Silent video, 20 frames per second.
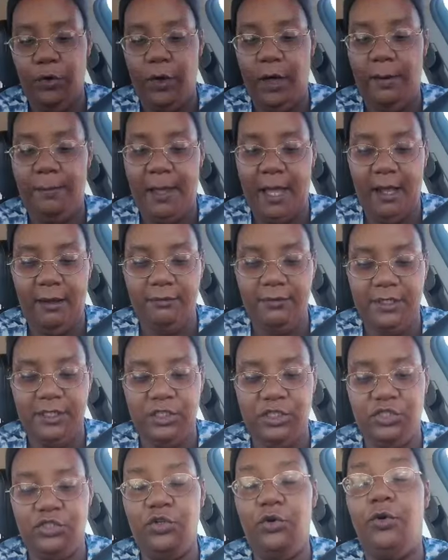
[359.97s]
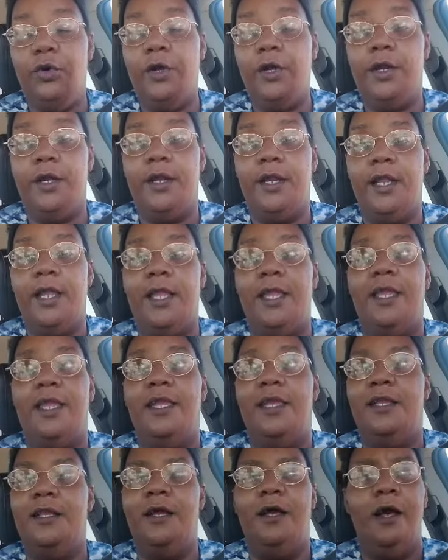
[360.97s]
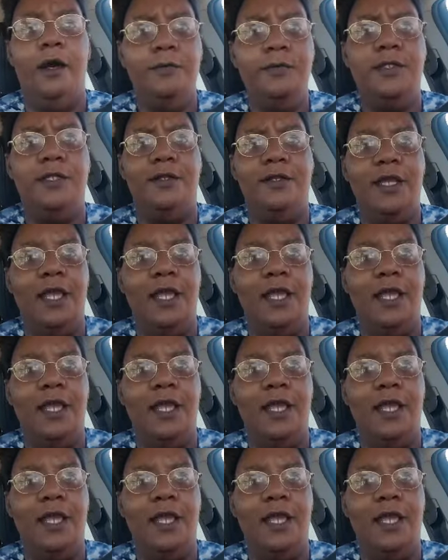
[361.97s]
So I'm out the store and I was